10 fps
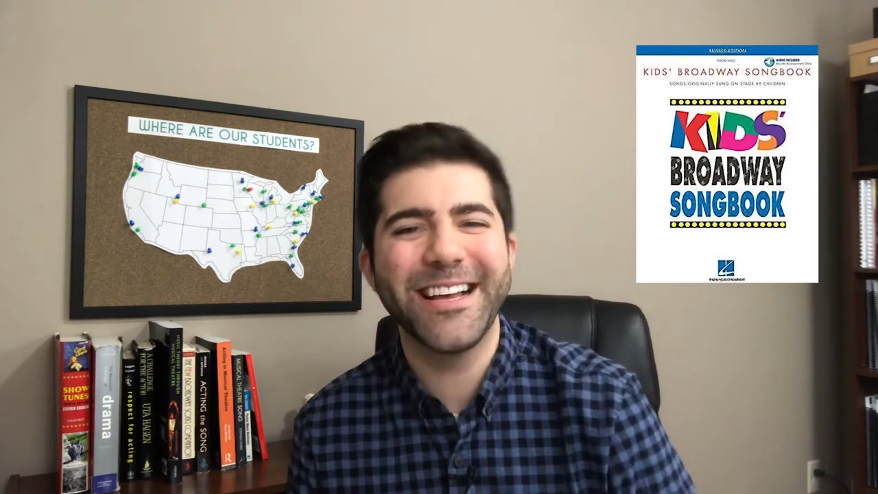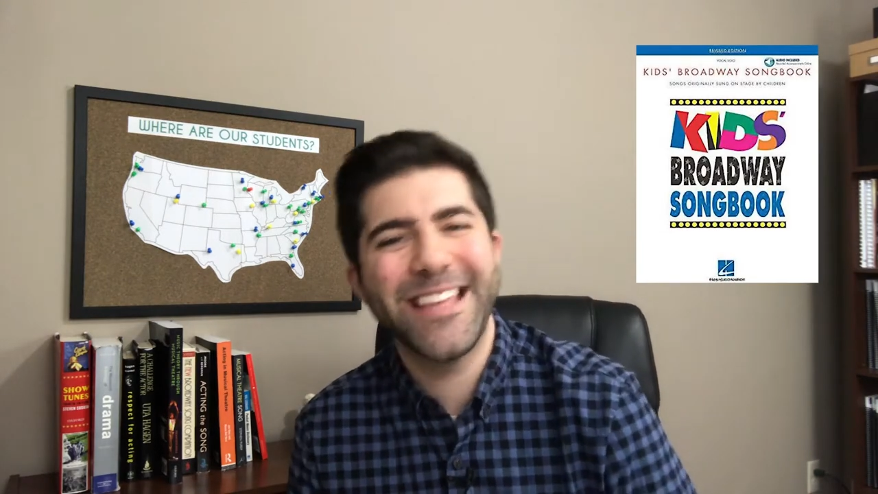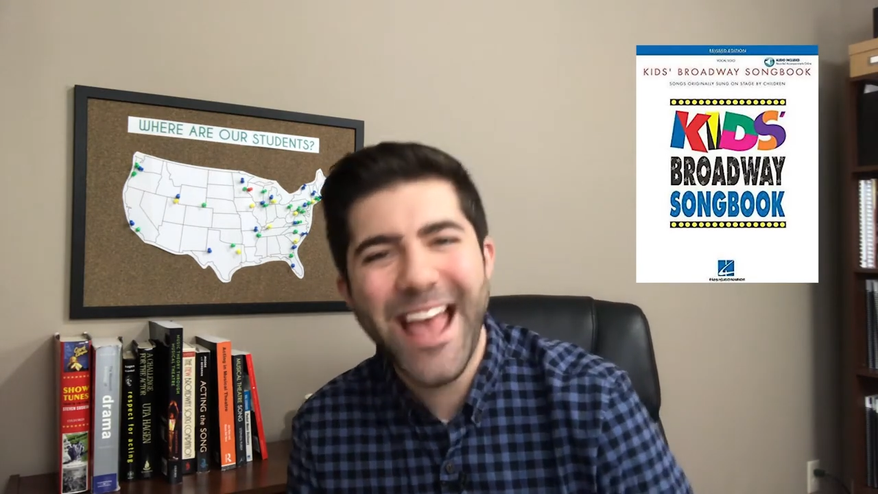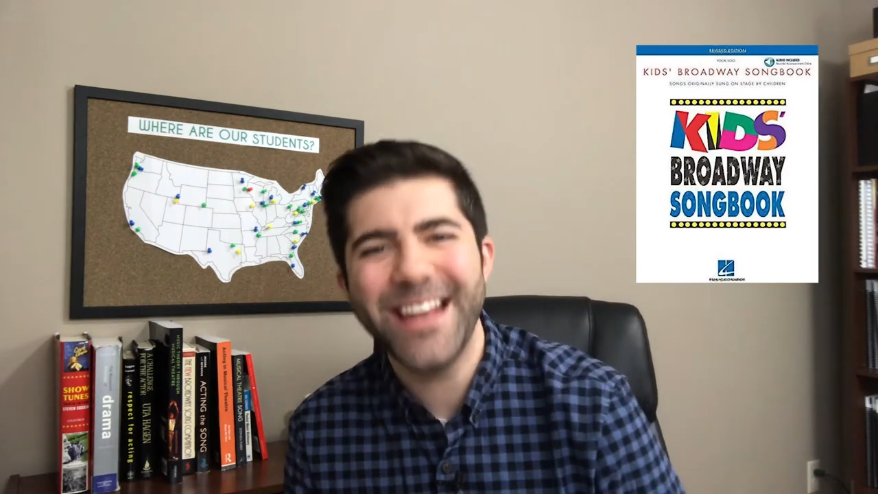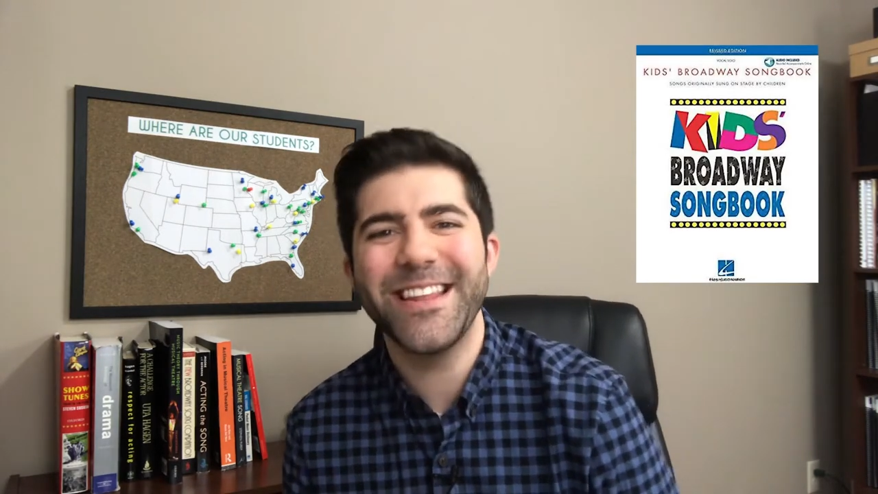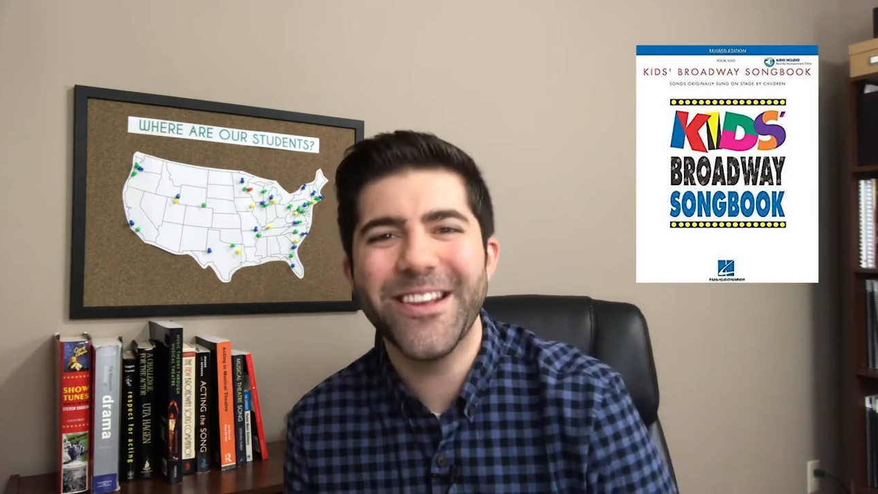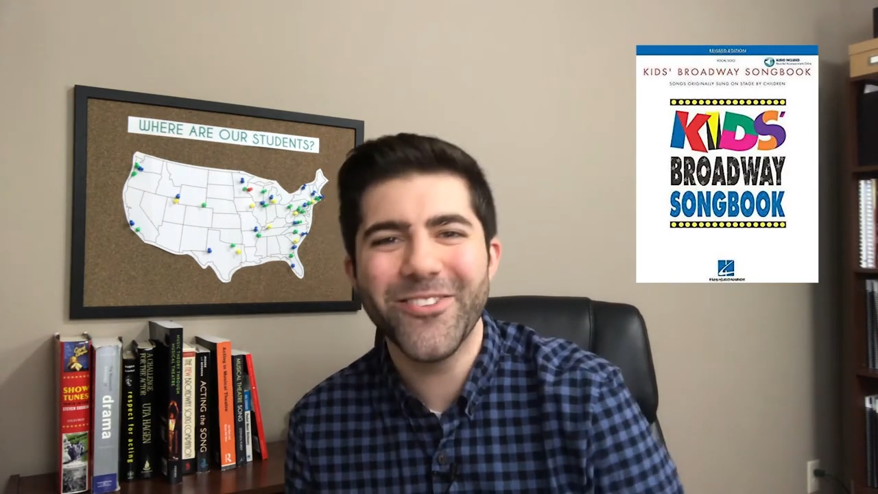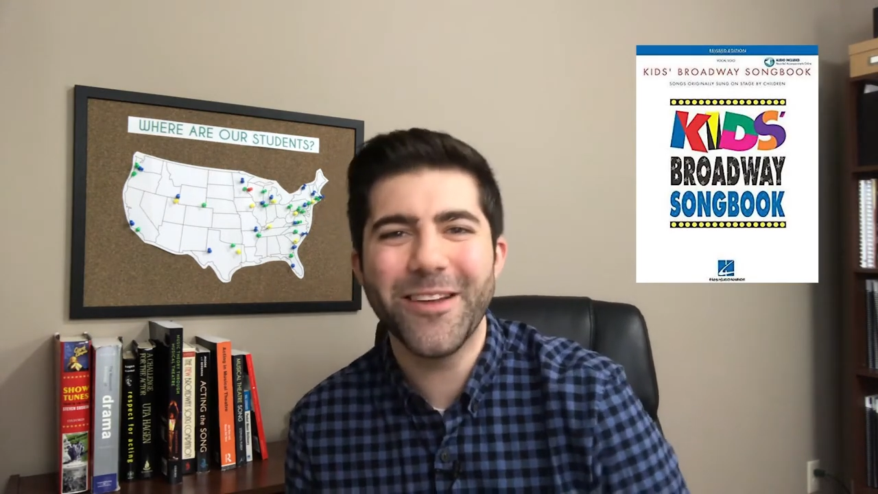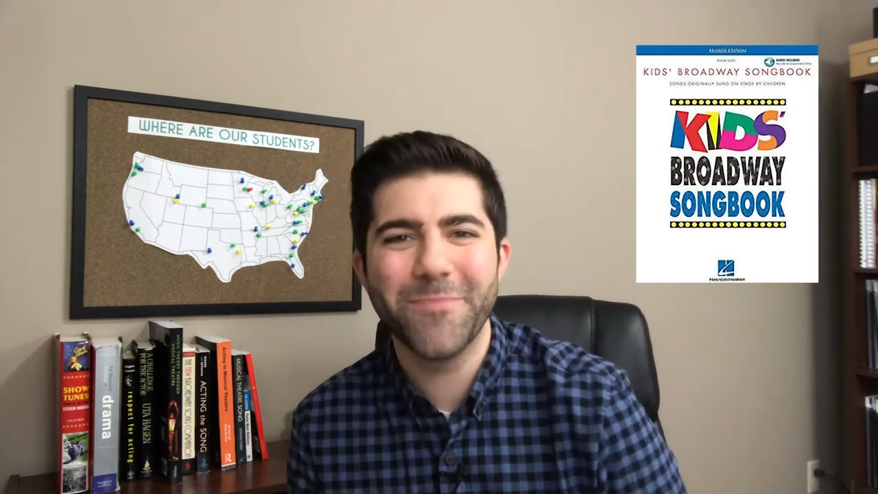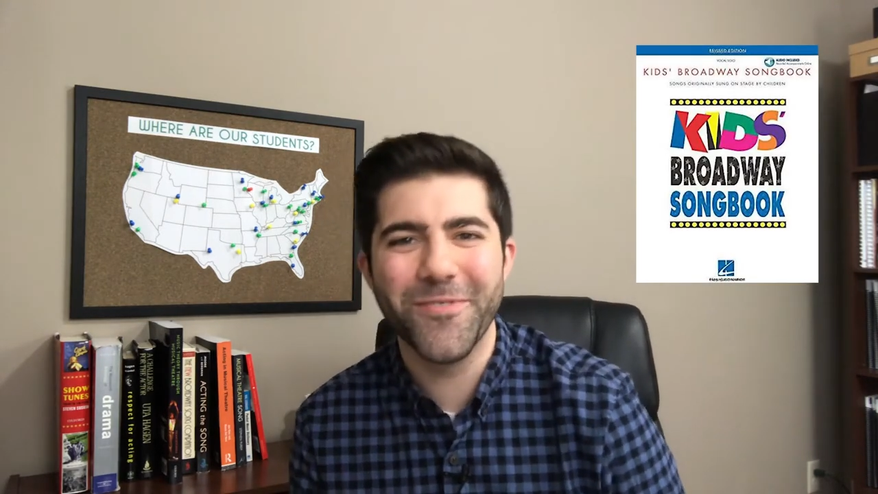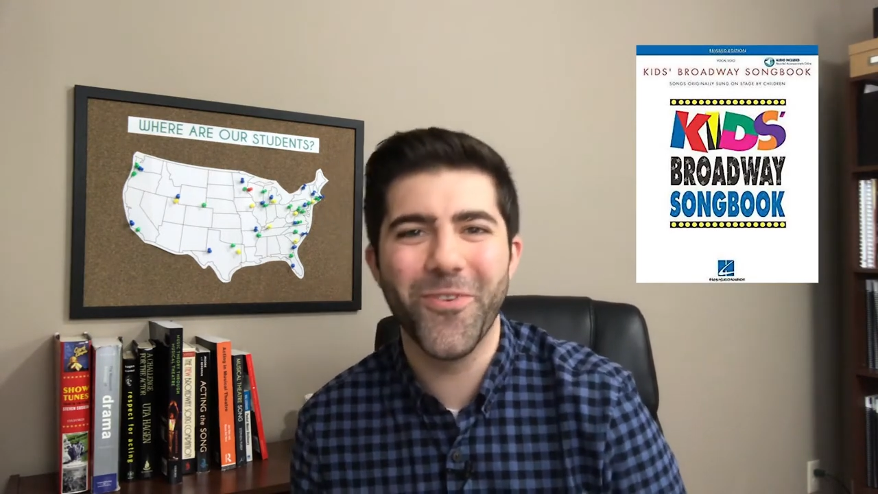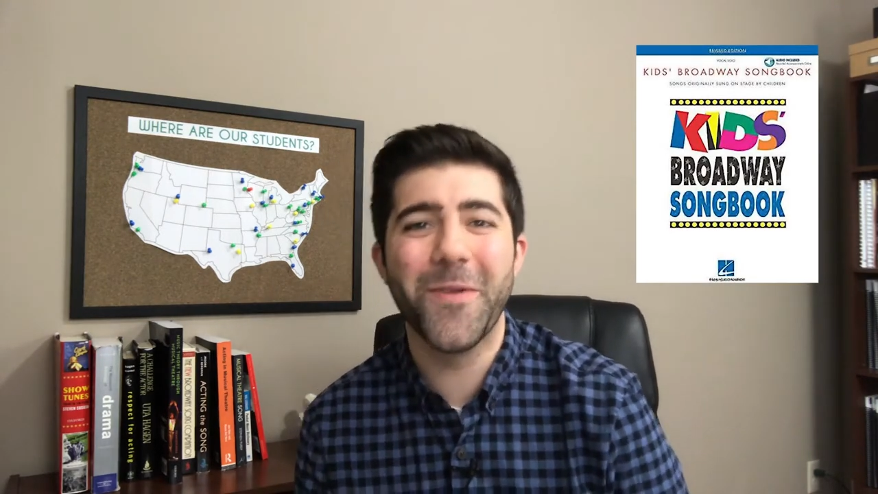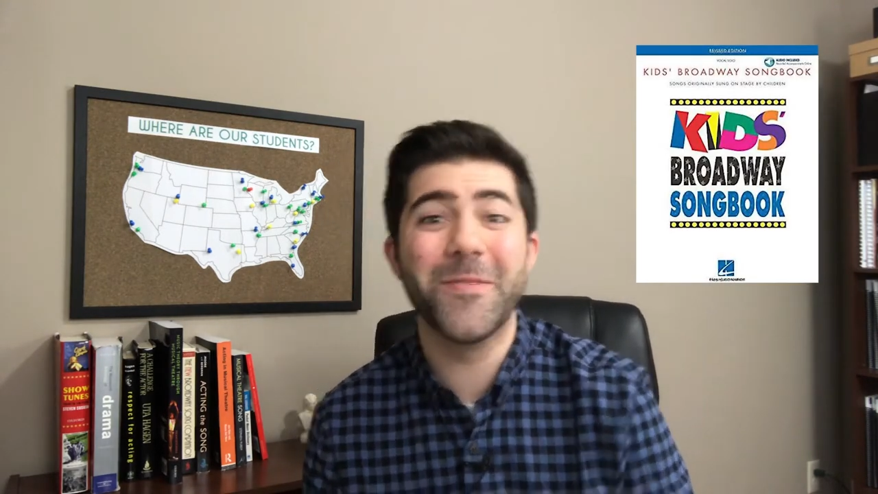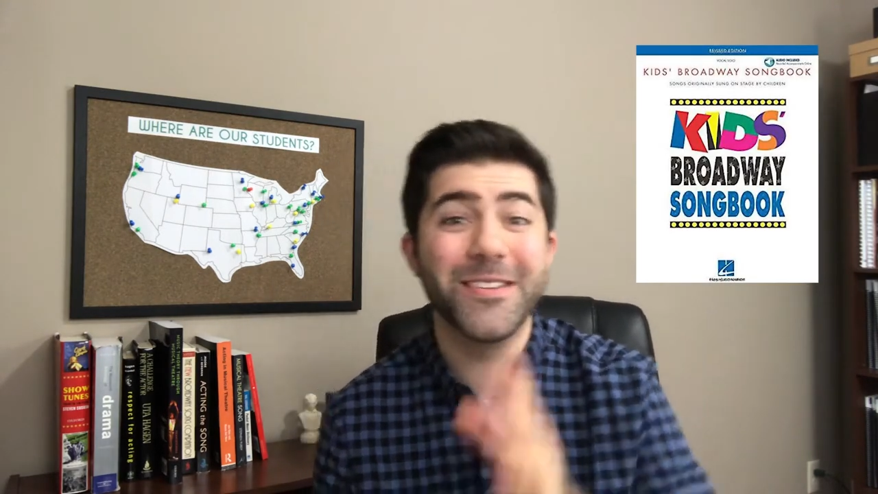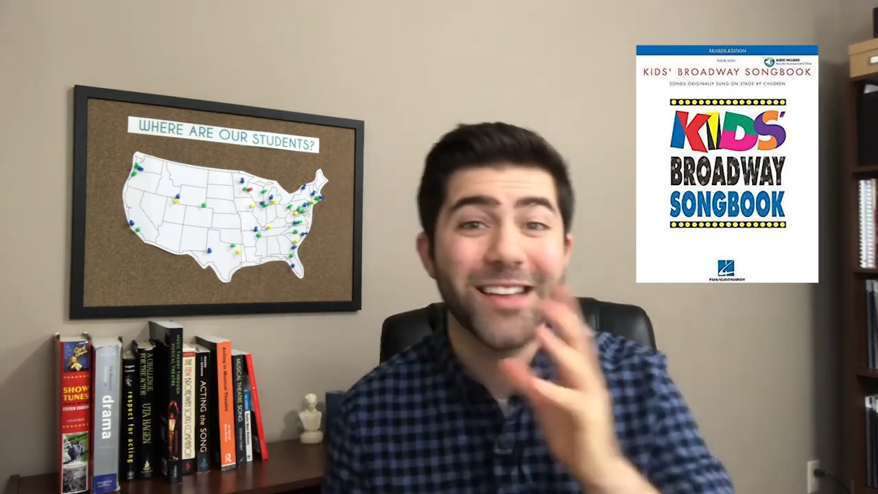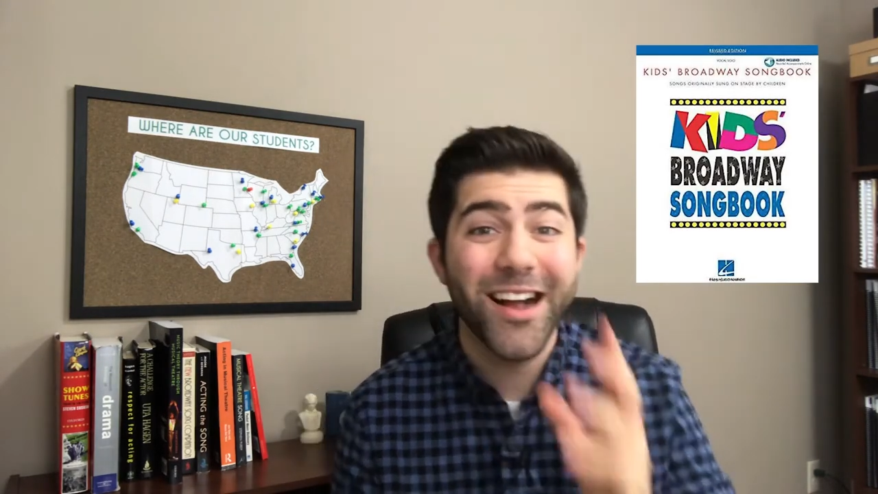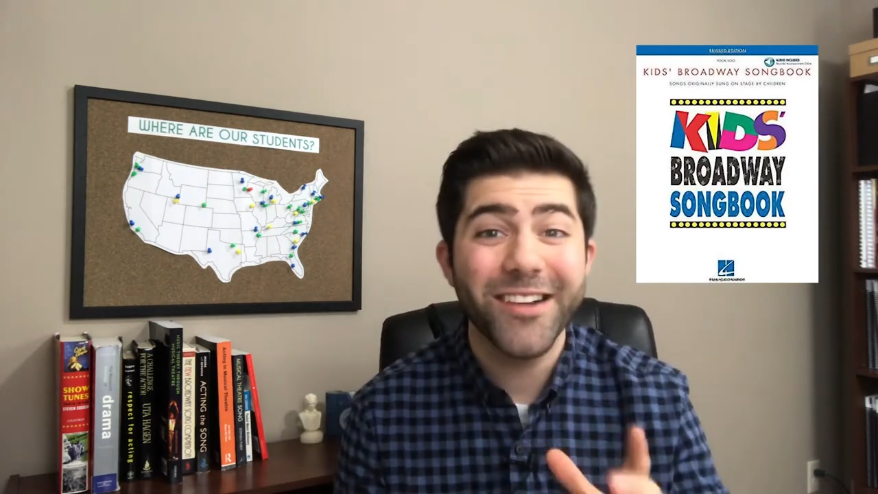again geared at performers